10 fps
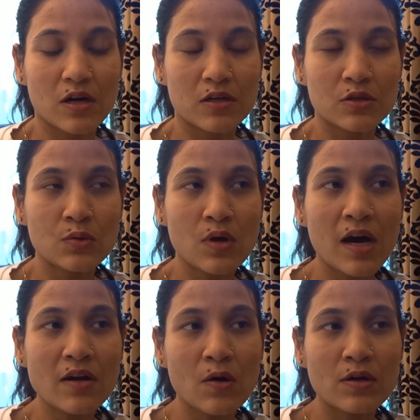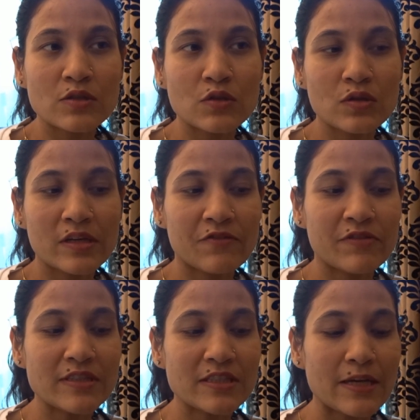you are also
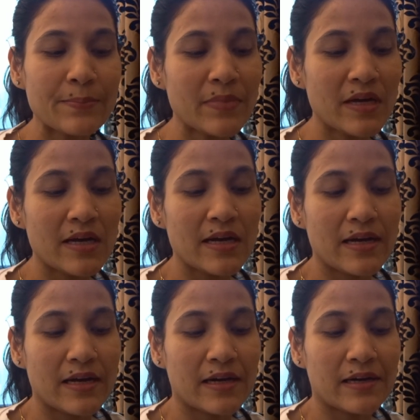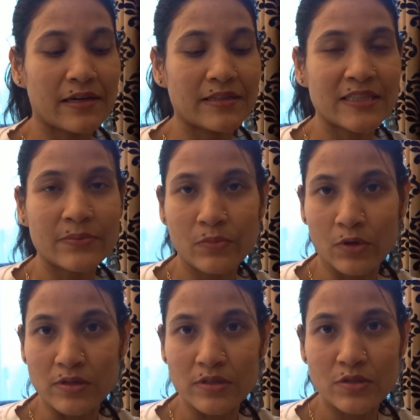given some
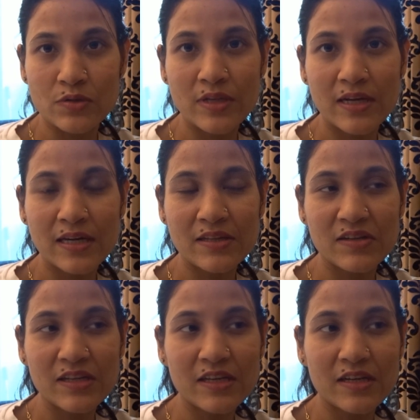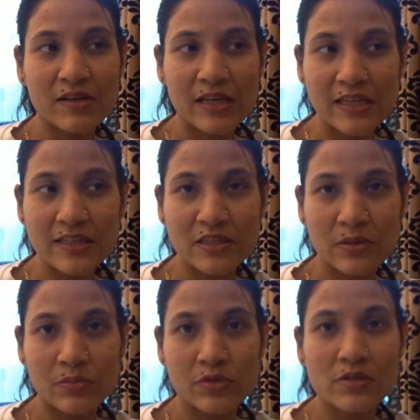symbols. So there are 3 Reiki
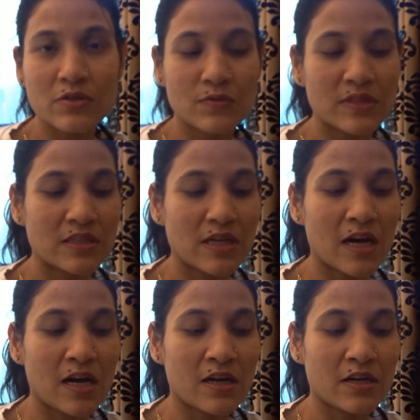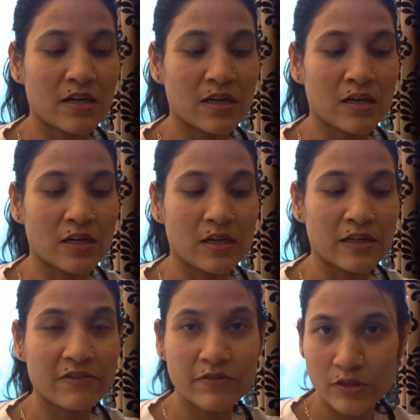symbols which are
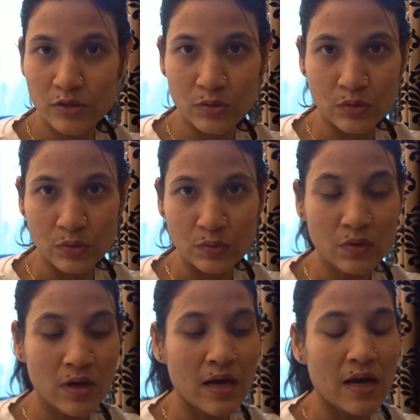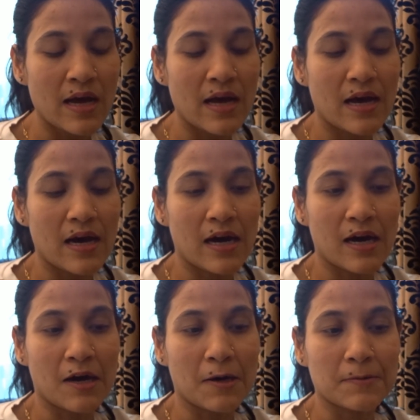given to you.
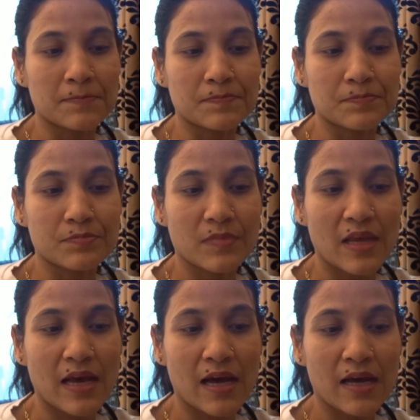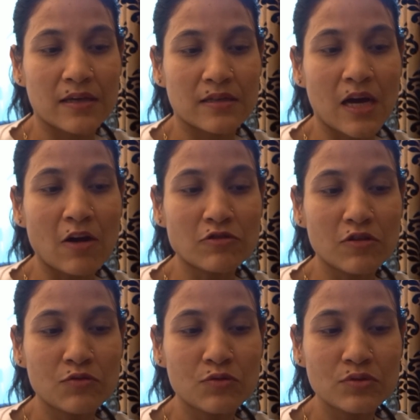And out
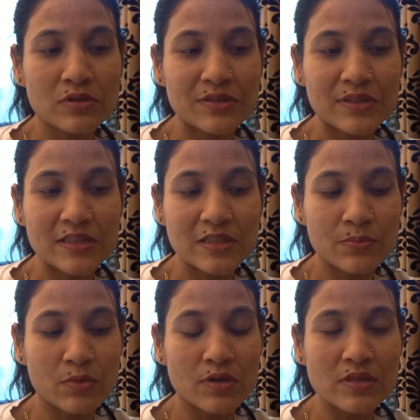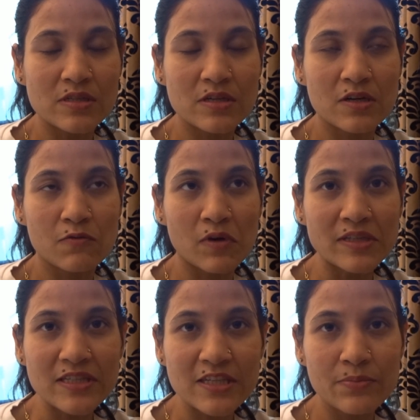of those 3 symbols, the
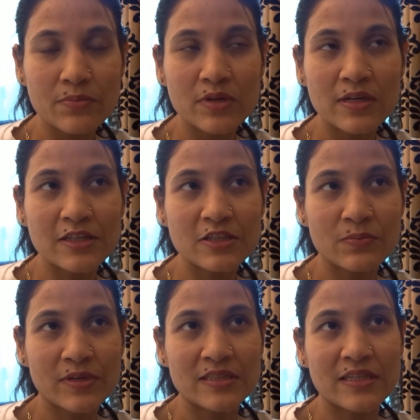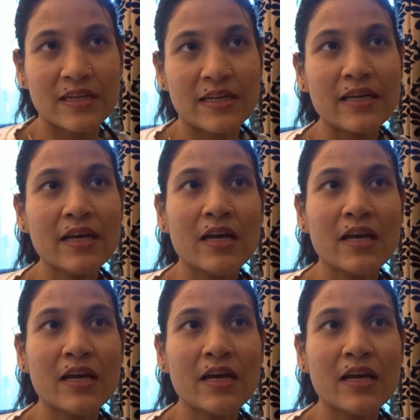one symbol is basically